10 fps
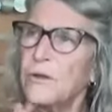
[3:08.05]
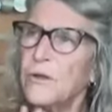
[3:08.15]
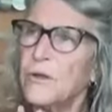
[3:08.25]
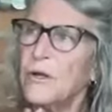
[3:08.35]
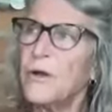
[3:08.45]

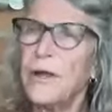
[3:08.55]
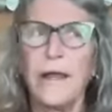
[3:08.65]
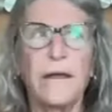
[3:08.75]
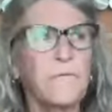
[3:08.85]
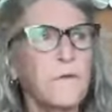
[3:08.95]
I
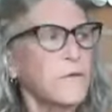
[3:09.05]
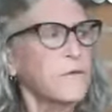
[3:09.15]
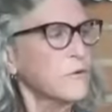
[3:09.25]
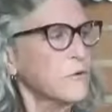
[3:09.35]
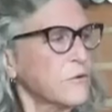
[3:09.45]
have
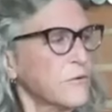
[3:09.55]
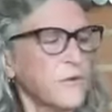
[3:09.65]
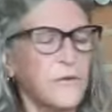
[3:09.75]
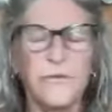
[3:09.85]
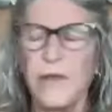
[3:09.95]
these certain
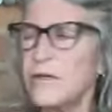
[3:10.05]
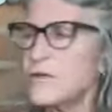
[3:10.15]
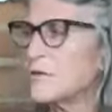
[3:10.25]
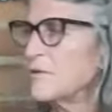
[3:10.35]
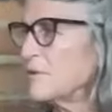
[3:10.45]

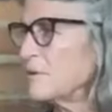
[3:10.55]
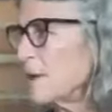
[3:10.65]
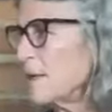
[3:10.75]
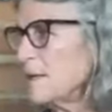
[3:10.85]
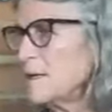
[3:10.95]
sensations in
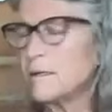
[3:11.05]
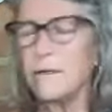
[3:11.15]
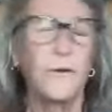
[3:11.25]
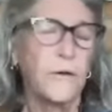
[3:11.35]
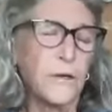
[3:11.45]
my neck
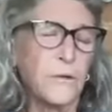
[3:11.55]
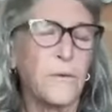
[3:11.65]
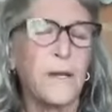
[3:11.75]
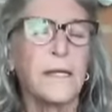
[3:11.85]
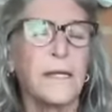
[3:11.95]
that are here
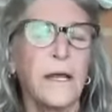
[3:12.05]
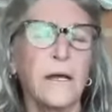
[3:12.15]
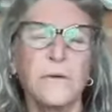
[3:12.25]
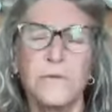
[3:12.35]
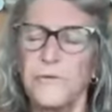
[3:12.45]
right
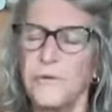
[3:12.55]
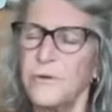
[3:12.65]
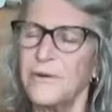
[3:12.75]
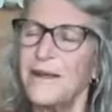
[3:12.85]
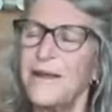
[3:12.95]
now.
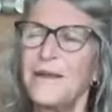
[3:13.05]
So